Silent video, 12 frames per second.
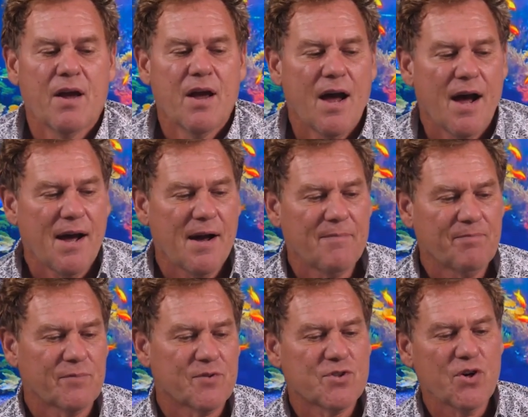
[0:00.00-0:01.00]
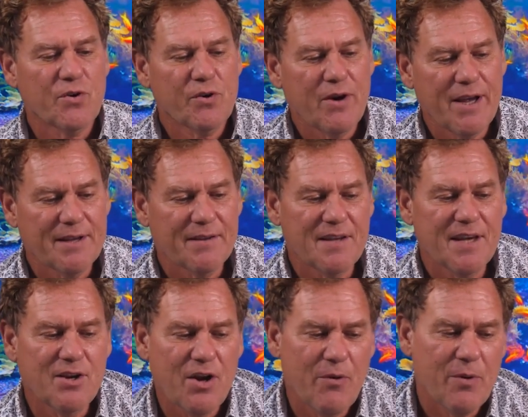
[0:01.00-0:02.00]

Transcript: Craig, you know,